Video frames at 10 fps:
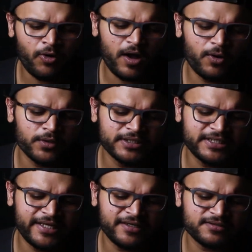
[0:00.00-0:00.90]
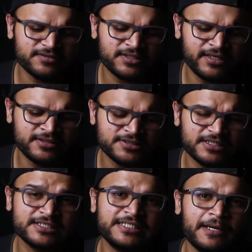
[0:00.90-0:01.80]
I want to take things a
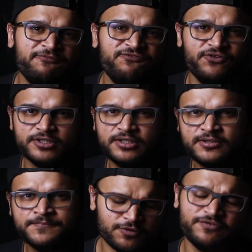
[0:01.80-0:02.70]
step further.